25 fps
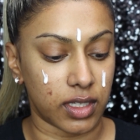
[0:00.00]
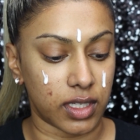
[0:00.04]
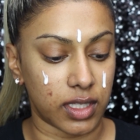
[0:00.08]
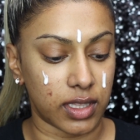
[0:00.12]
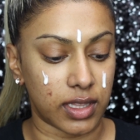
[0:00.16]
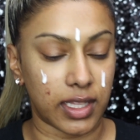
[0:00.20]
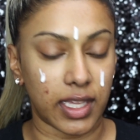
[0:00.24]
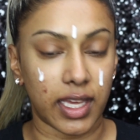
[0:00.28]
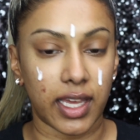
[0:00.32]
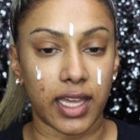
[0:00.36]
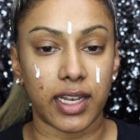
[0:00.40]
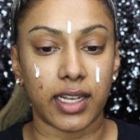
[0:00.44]
Look
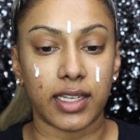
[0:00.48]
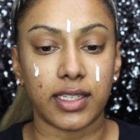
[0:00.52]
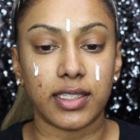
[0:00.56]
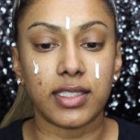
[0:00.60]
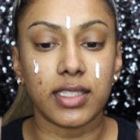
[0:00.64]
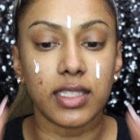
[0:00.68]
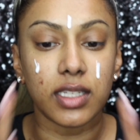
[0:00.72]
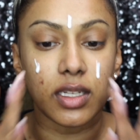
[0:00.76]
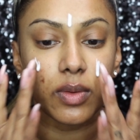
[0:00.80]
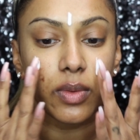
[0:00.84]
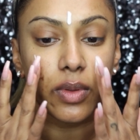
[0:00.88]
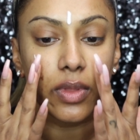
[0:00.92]
at that, I
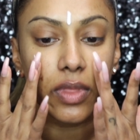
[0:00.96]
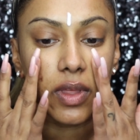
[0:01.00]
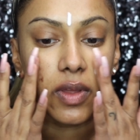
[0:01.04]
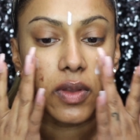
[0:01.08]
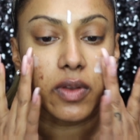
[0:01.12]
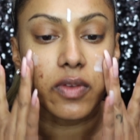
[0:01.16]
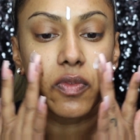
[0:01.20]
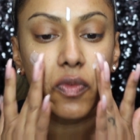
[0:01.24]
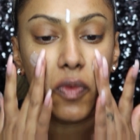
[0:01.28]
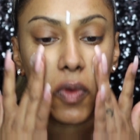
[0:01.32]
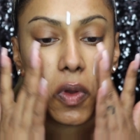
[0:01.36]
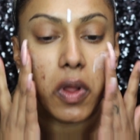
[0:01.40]
did it without
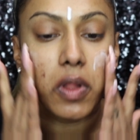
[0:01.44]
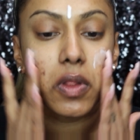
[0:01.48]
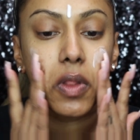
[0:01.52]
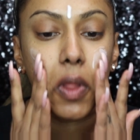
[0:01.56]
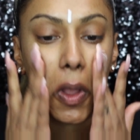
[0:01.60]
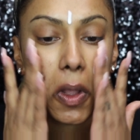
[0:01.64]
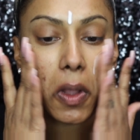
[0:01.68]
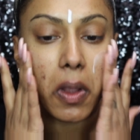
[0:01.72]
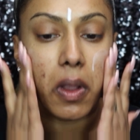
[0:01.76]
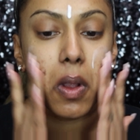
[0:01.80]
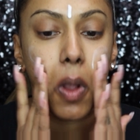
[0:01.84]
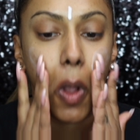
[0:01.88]
it
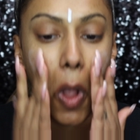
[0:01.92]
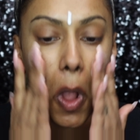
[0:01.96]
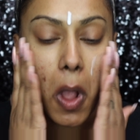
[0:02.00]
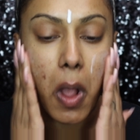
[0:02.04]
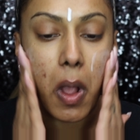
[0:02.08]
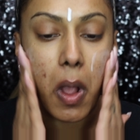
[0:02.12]
falling.